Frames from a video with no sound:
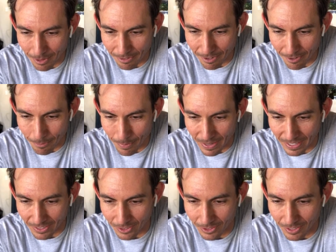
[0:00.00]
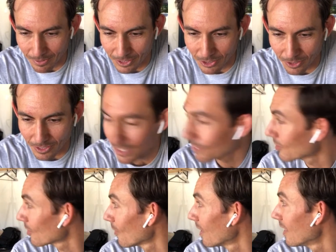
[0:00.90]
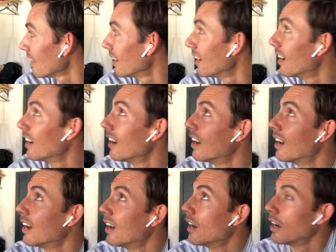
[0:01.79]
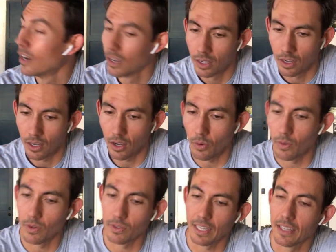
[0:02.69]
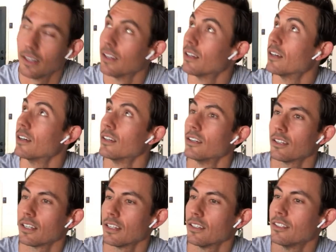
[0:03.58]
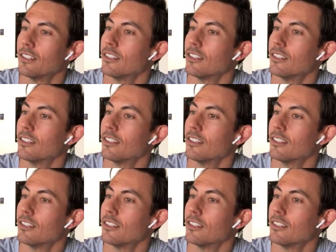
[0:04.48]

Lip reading: My favorite pink Lululemon short sleeve shirt. What? Oh, okay. Okay.